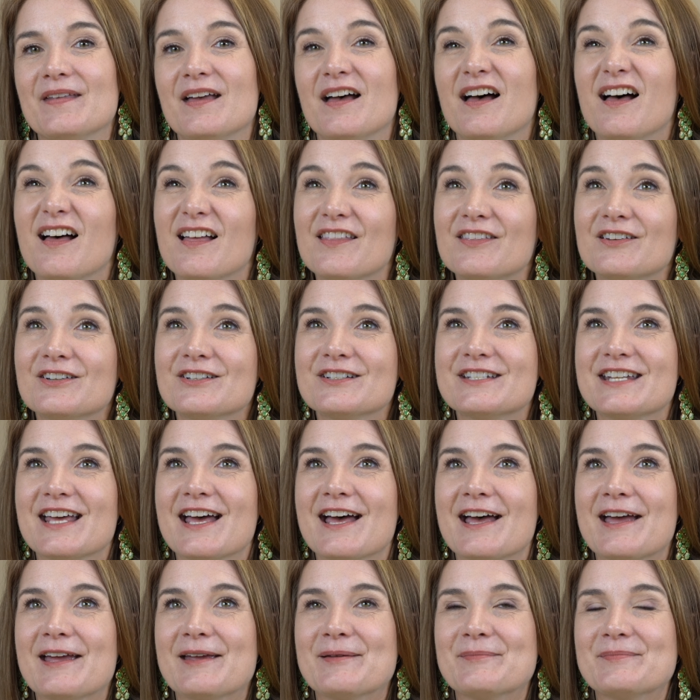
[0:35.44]
Other
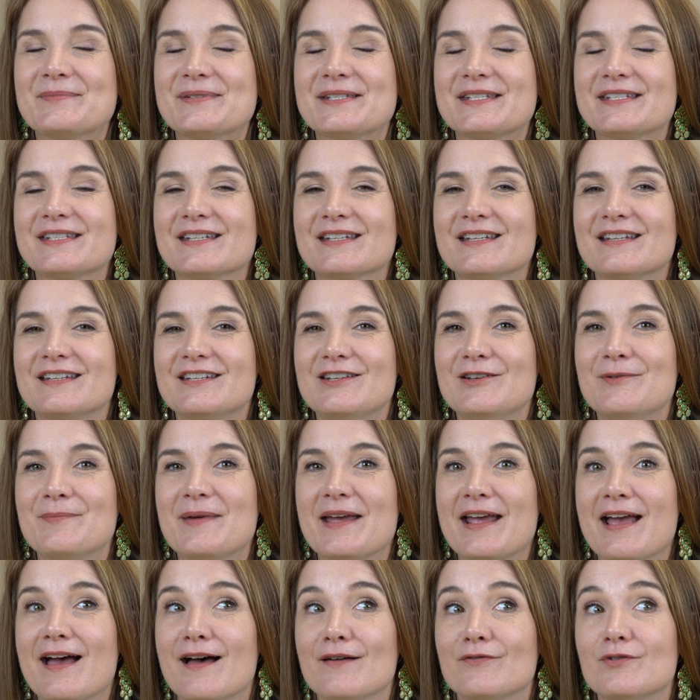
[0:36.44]
times, you
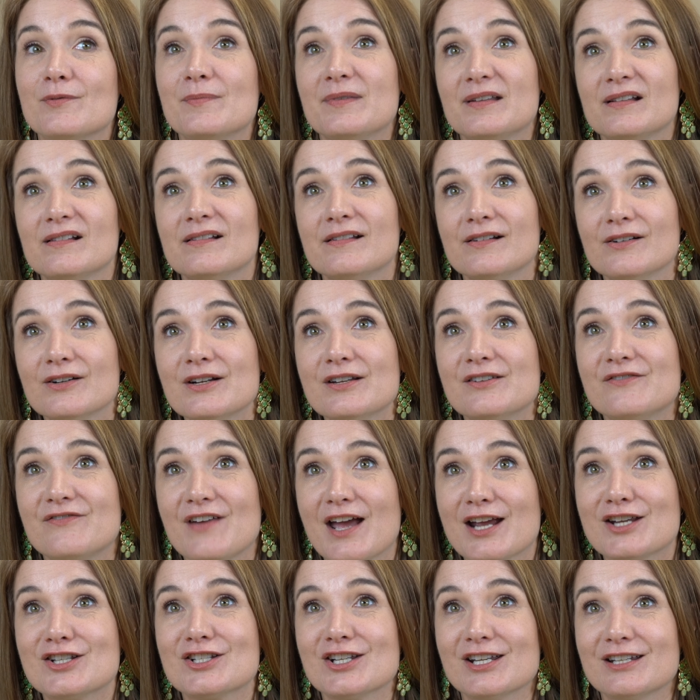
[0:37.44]
may have a middle ear
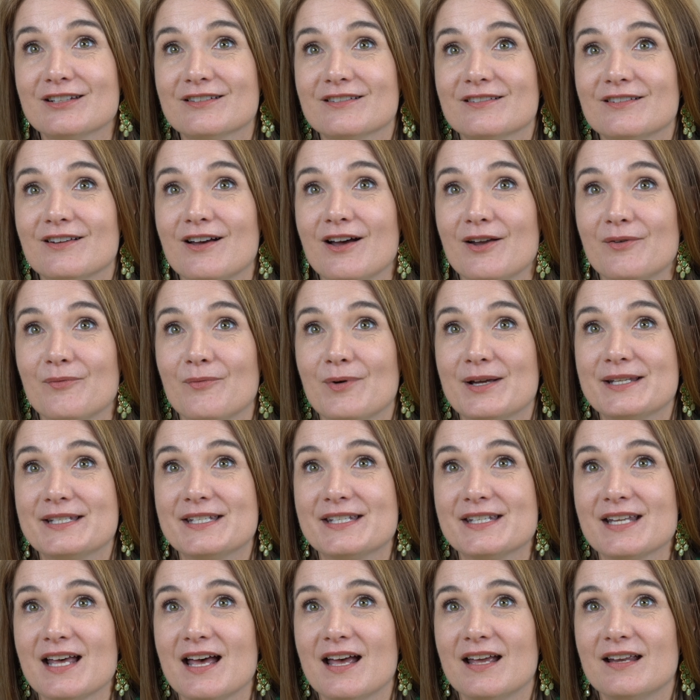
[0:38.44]
infection on one
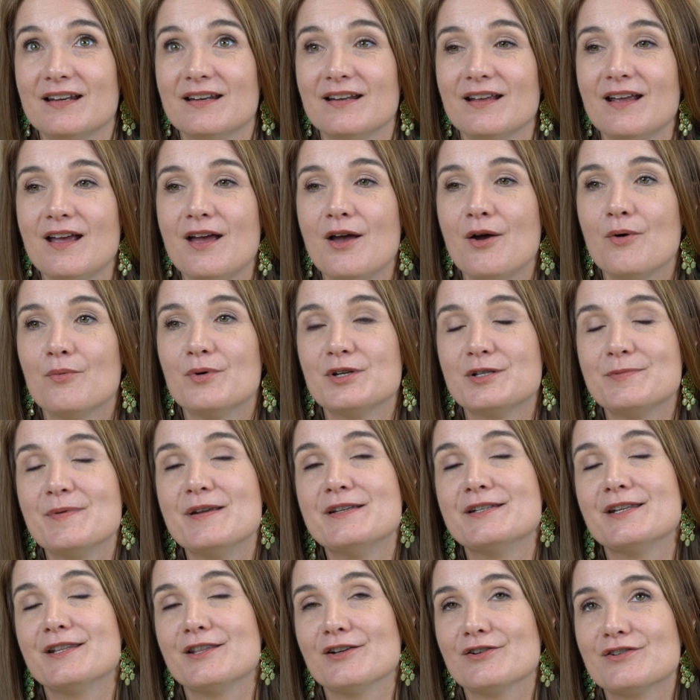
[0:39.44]
side, which
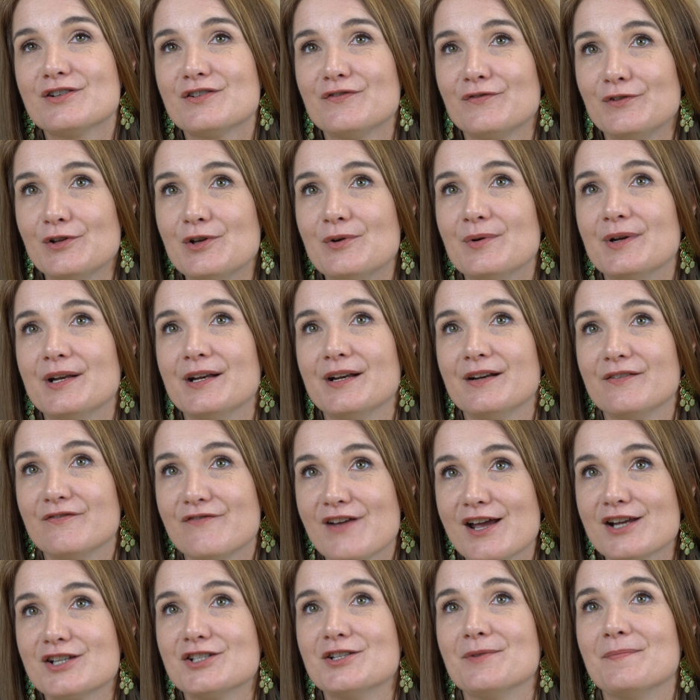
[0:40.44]
means that there's fluid and
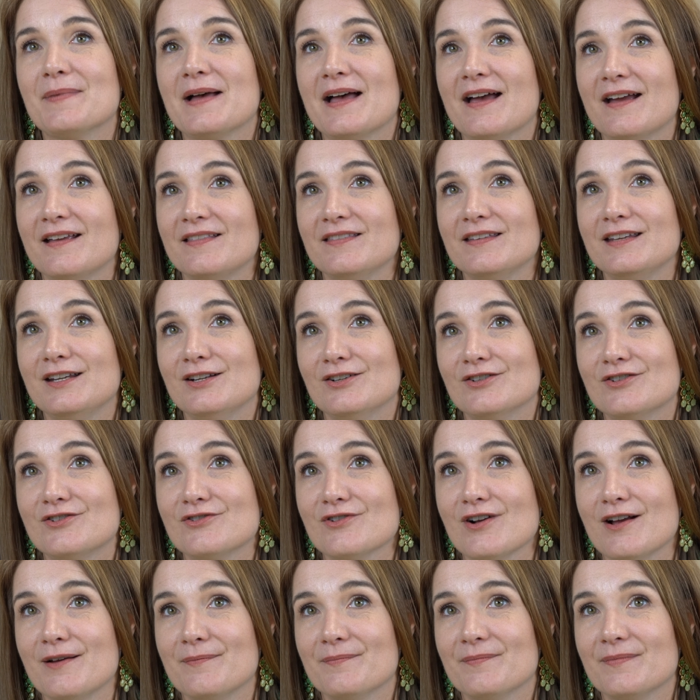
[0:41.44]
infection behind the
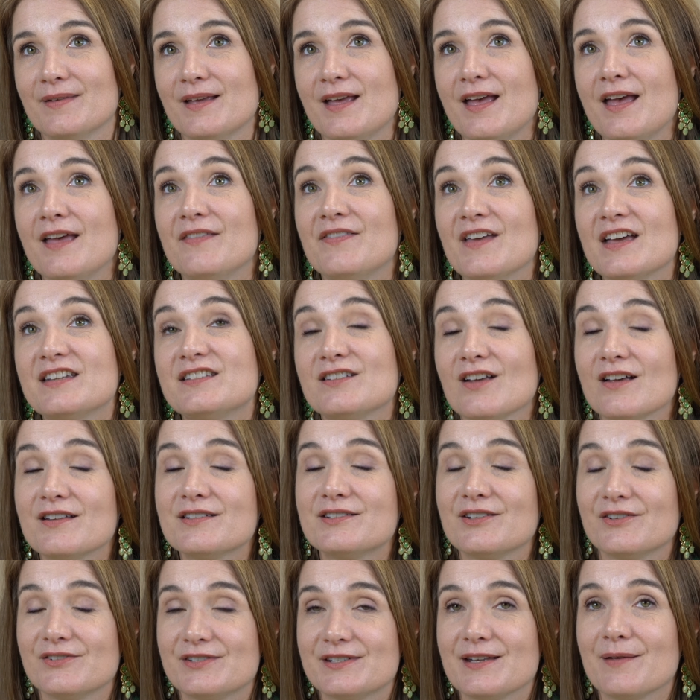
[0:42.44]
eardrum. That's
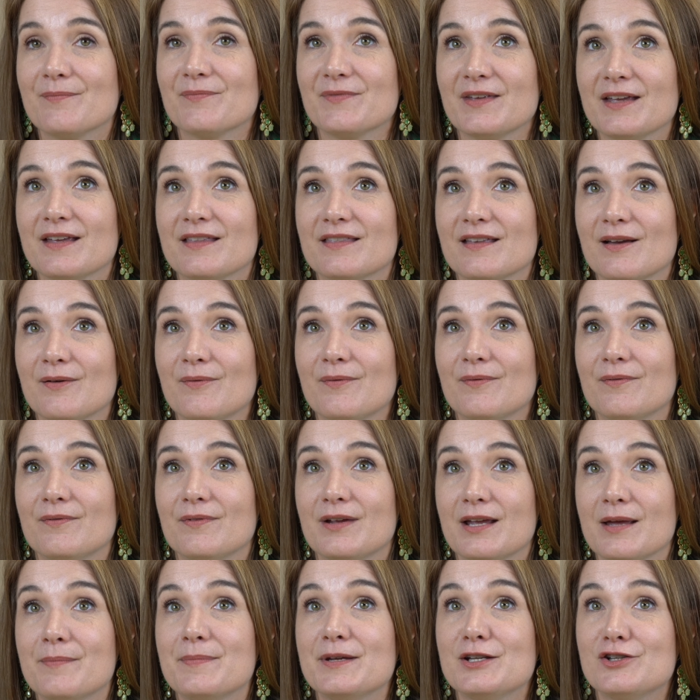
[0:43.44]
also something that
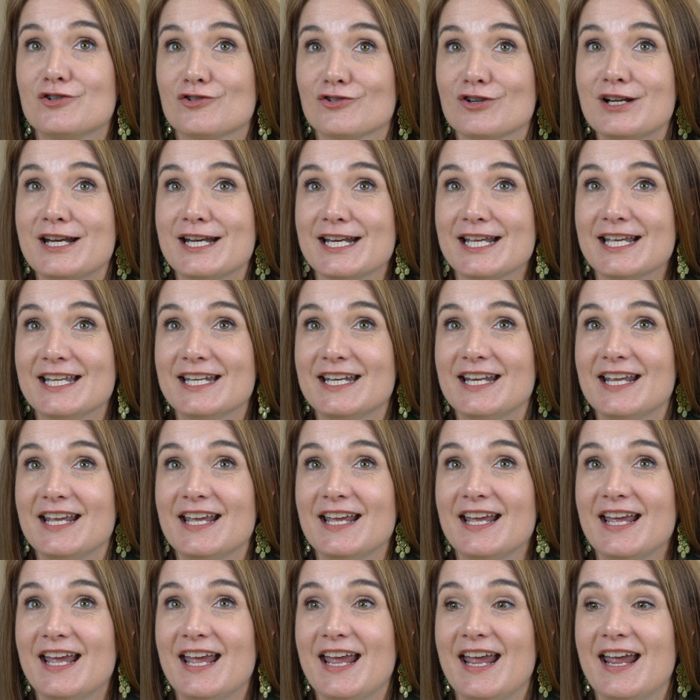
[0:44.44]
can be treated
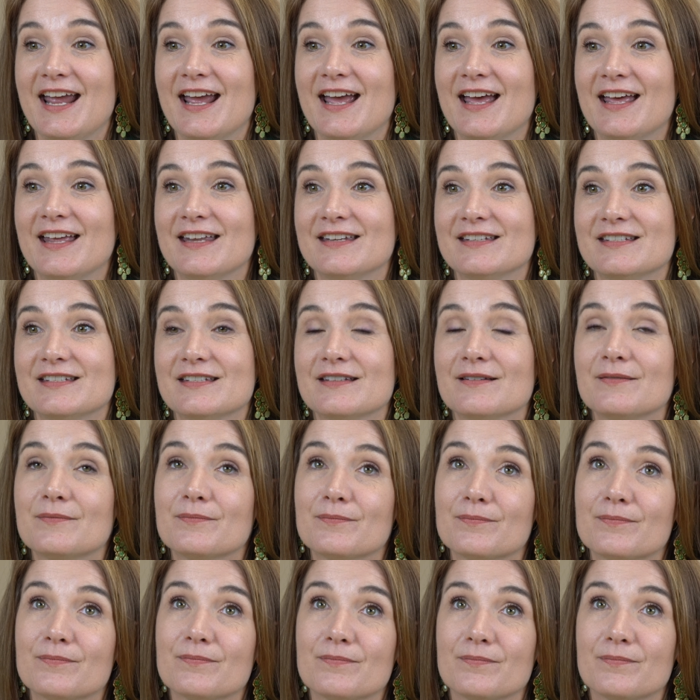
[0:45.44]
and
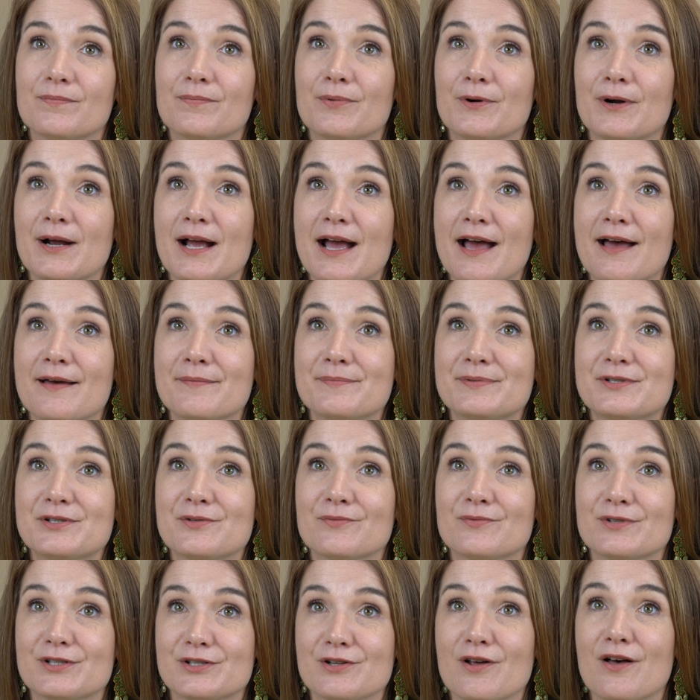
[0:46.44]
perhaps
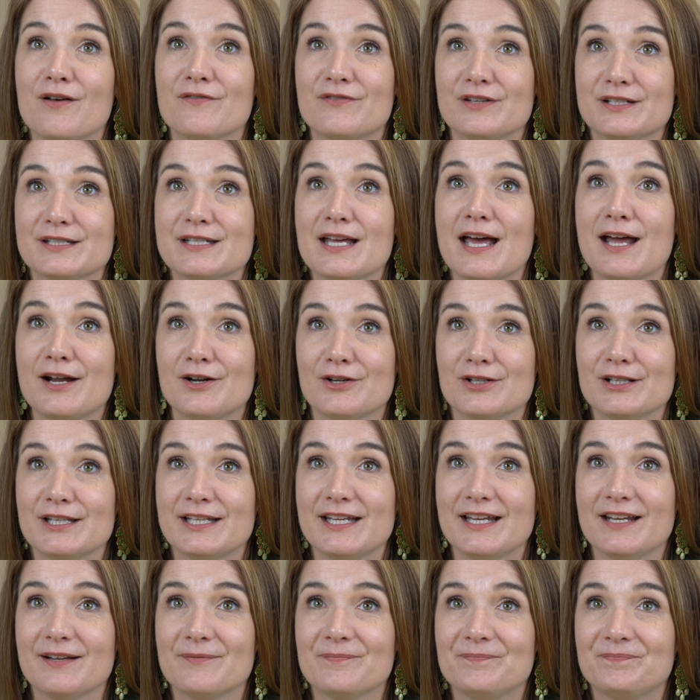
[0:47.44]
resolve
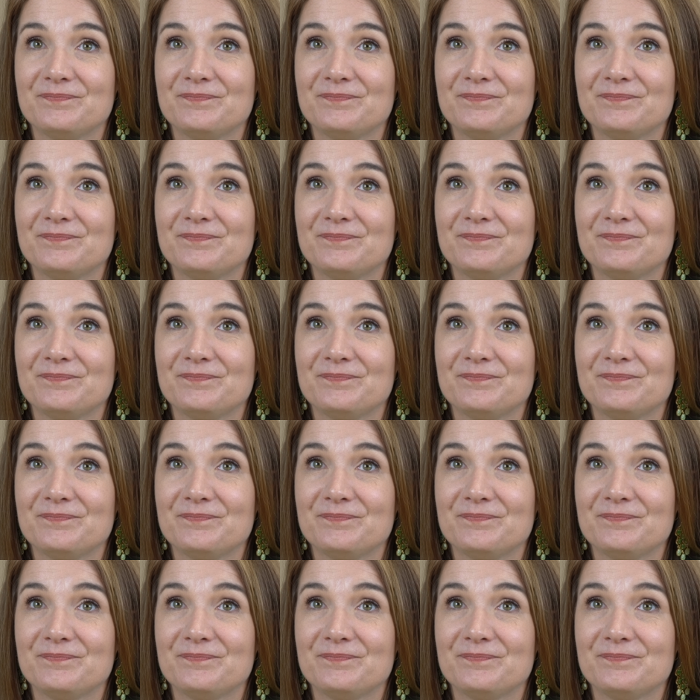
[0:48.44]
entirely.